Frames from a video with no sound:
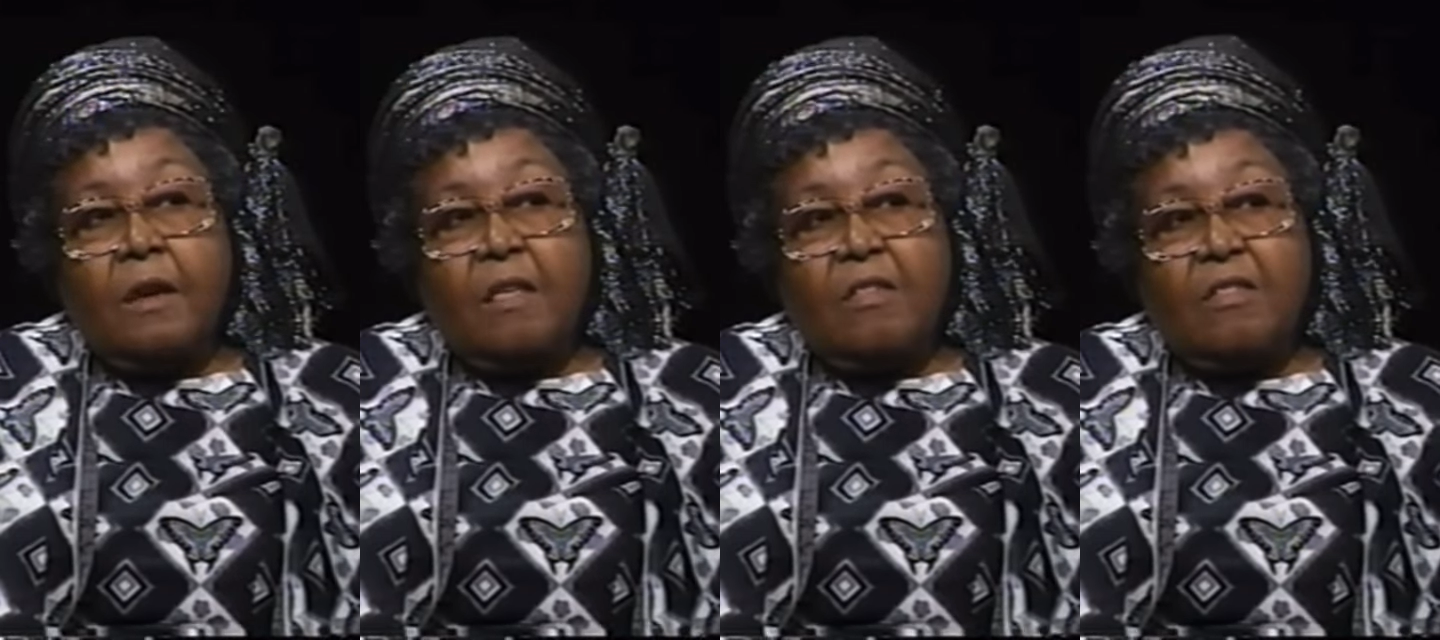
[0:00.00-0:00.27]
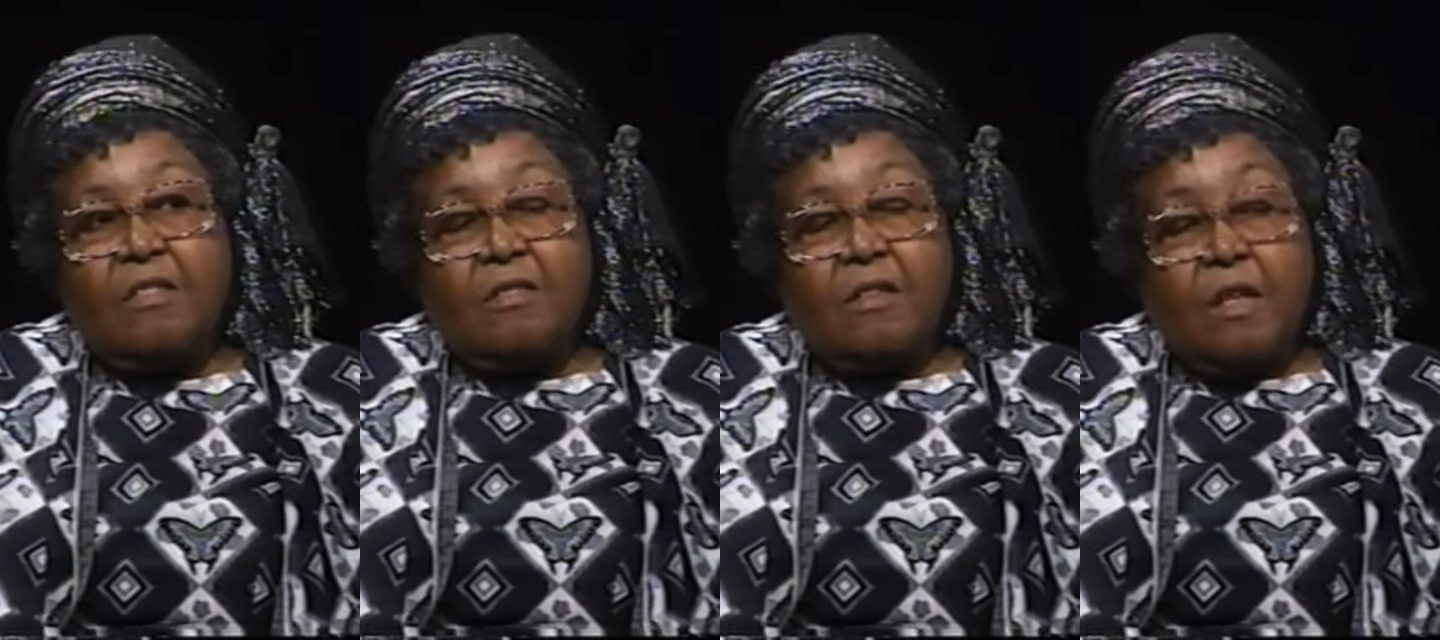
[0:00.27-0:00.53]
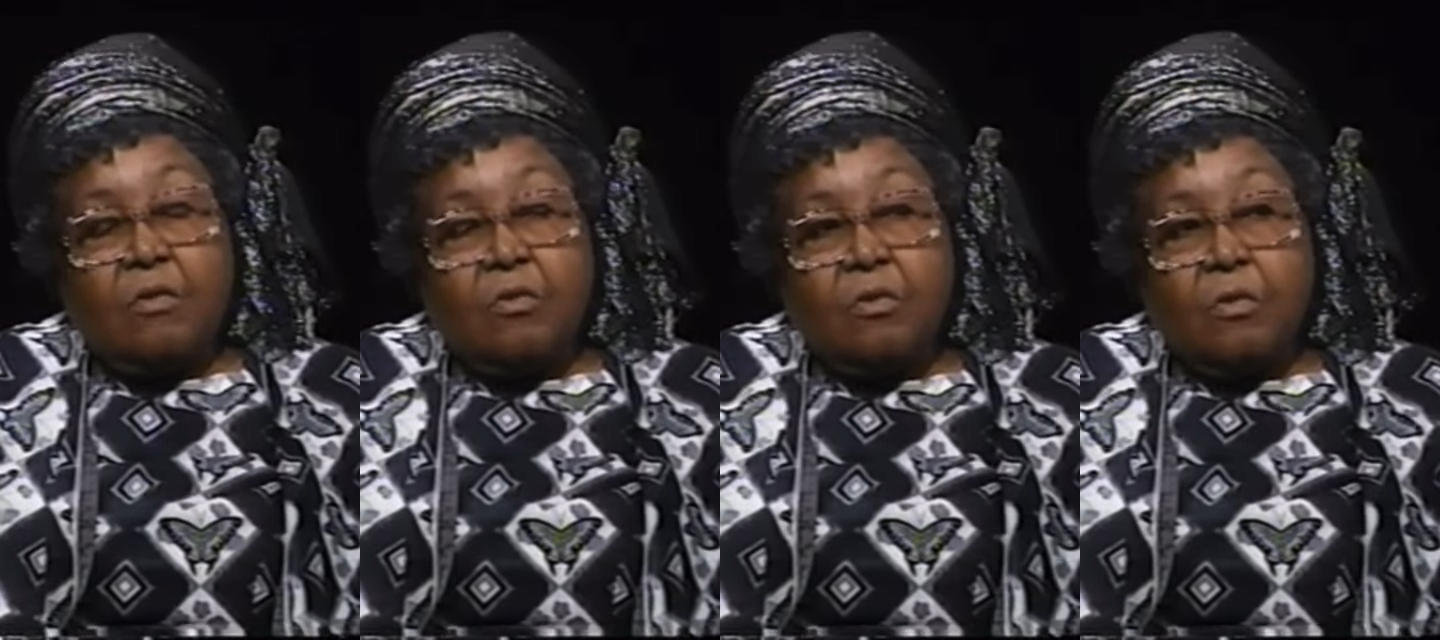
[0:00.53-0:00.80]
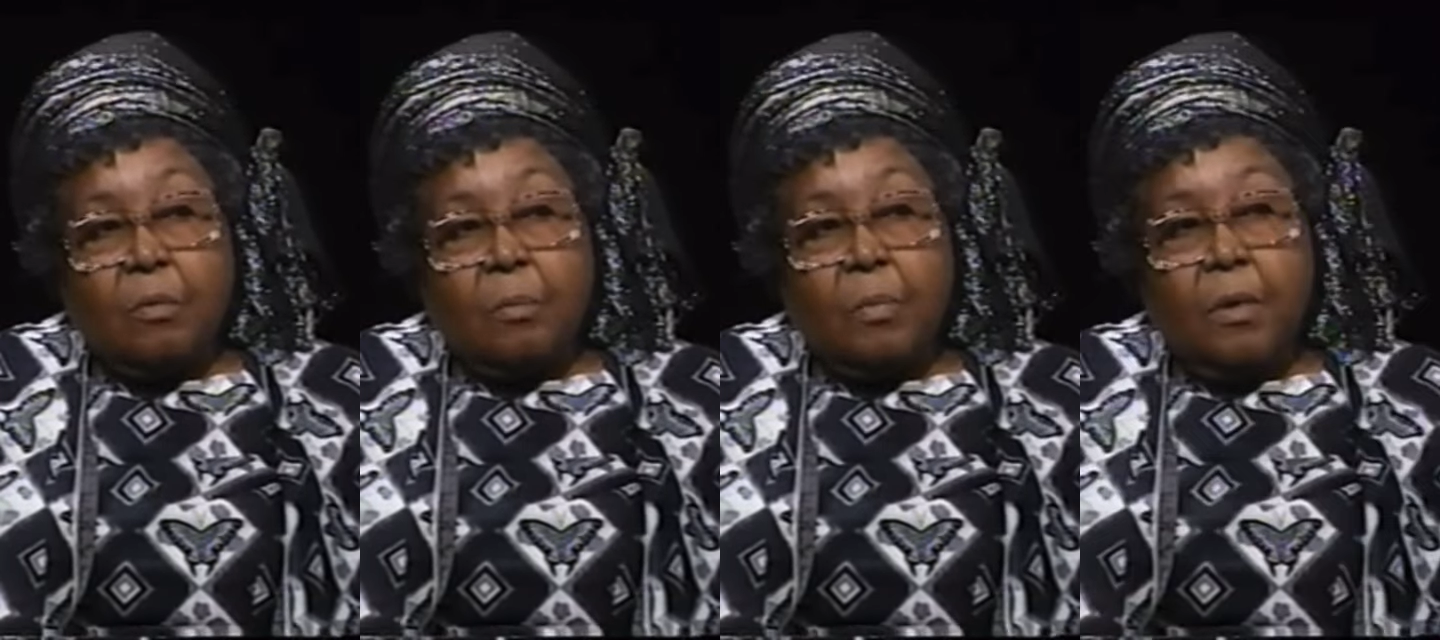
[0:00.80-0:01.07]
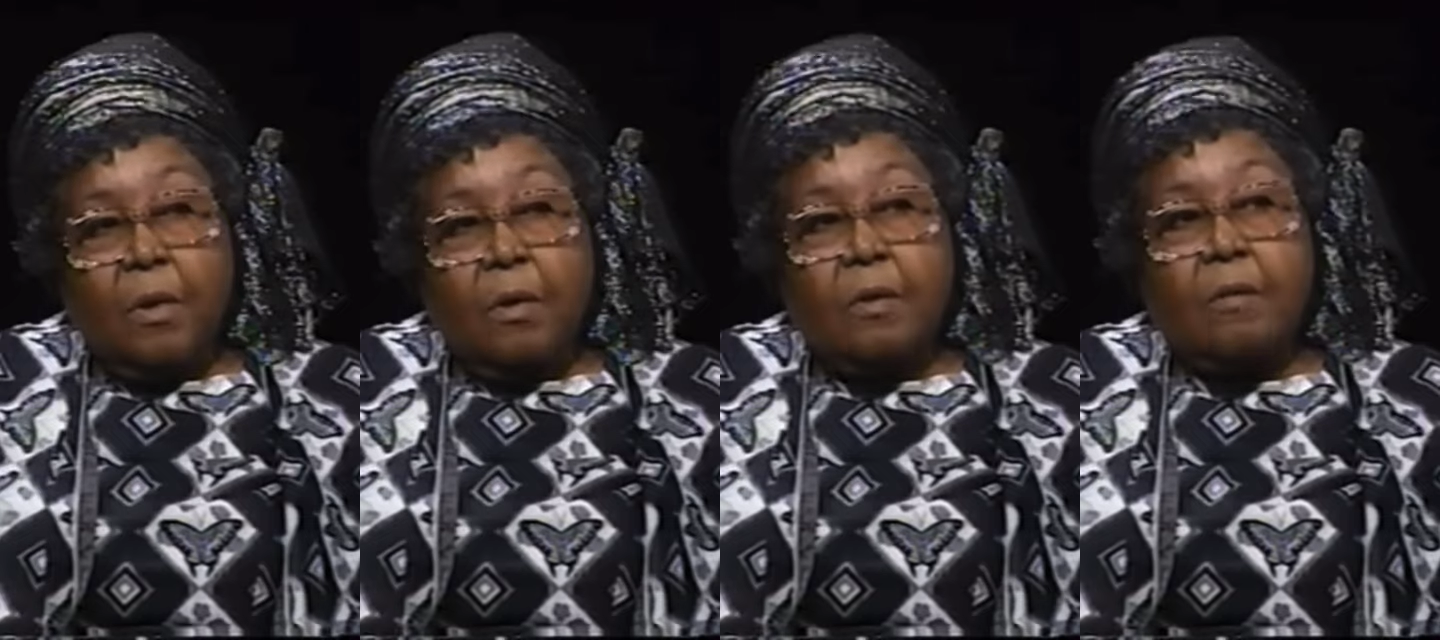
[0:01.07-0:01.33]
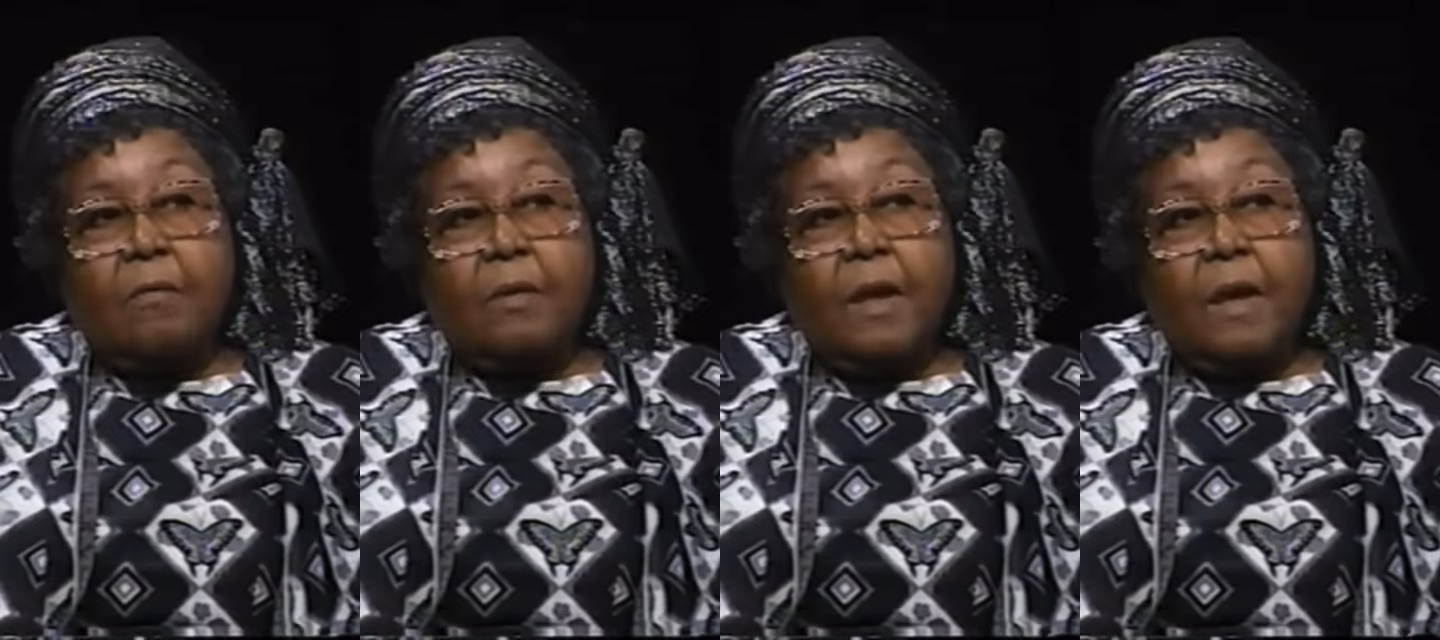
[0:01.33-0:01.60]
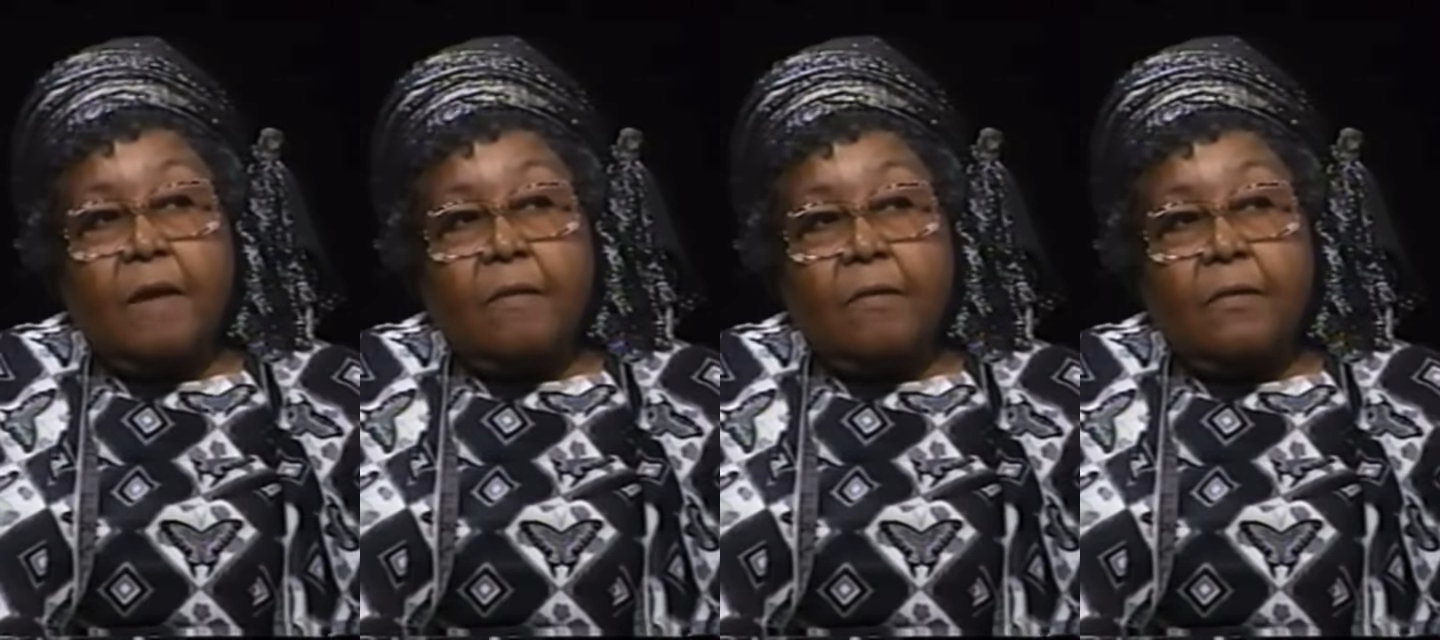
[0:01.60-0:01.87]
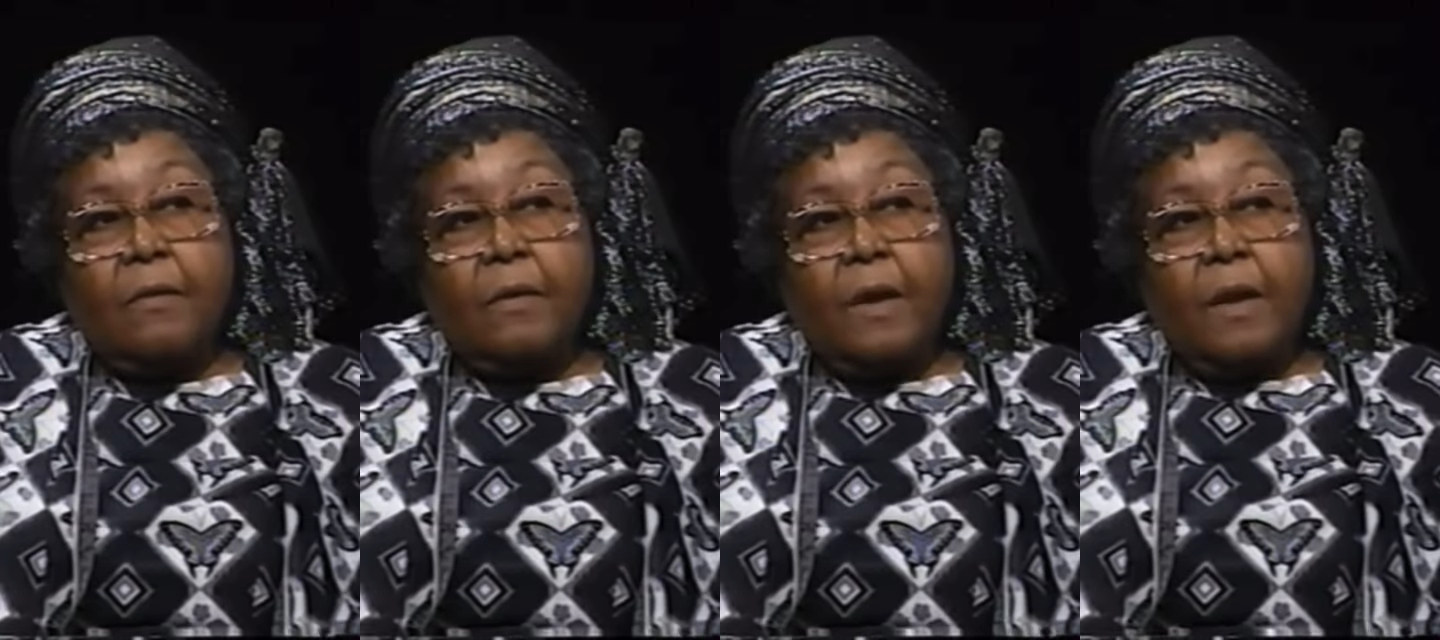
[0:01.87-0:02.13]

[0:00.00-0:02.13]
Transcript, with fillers: essential part of life.